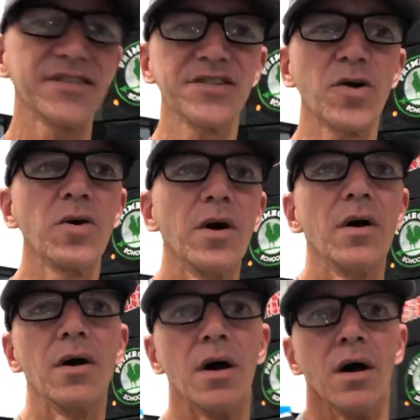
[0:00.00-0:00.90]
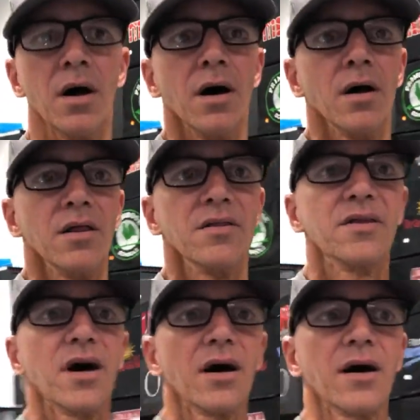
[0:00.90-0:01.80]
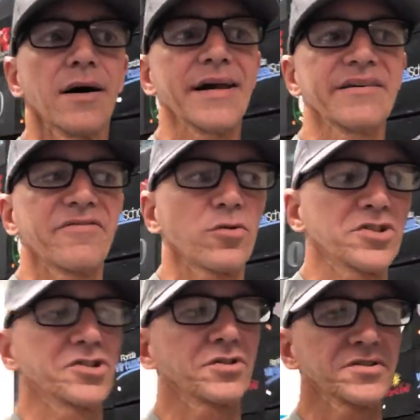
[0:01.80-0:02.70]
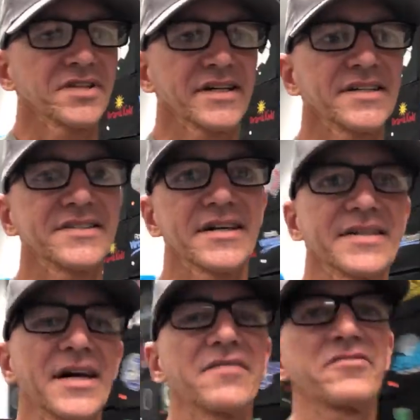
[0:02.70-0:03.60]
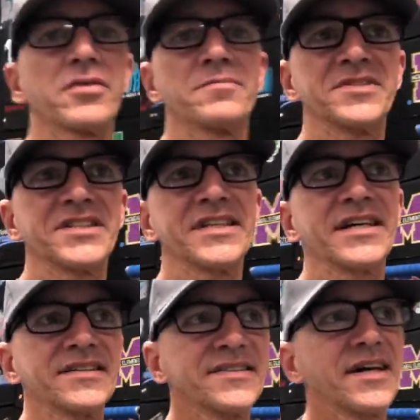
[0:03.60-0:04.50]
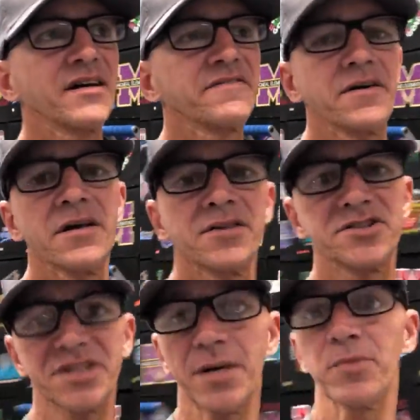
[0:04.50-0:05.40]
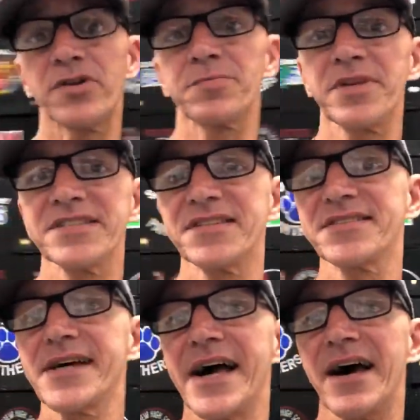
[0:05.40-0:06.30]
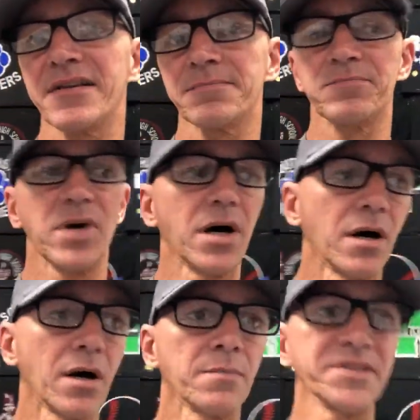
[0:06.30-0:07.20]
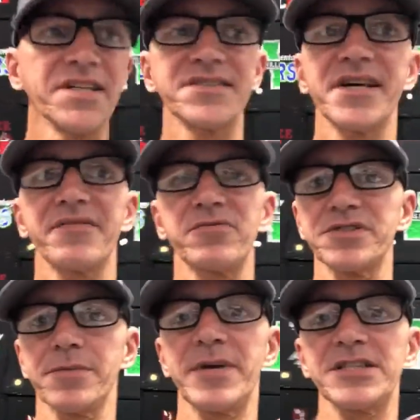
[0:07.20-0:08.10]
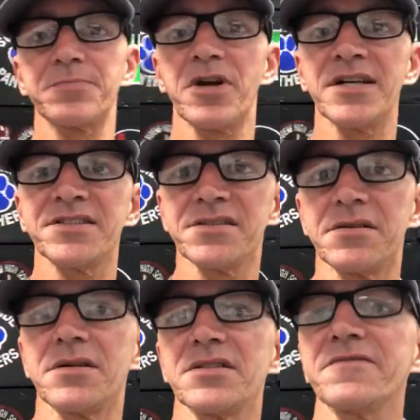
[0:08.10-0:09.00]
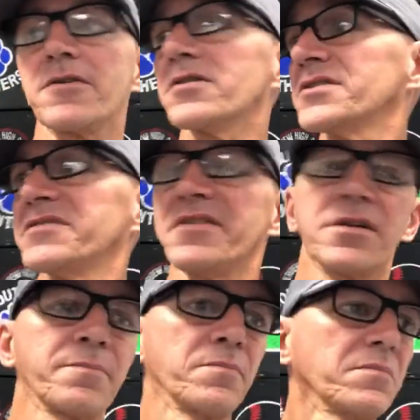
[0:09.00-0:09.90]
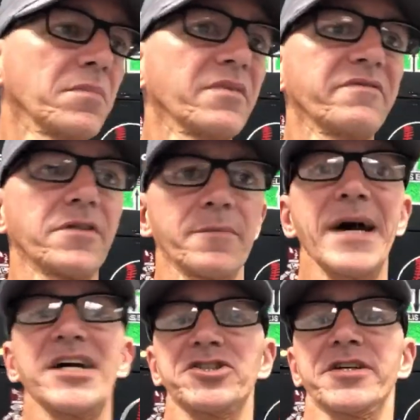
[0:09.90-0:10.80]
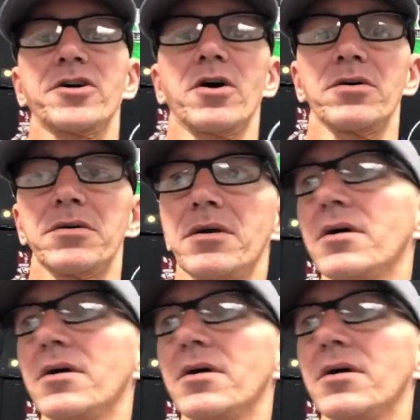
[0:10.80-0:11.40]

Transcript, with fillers: So the A4 shirts, like I said, I got them from TSF. There's a couple other places that had them. Um, TSF was the best price as far as Philip. Philip actually called.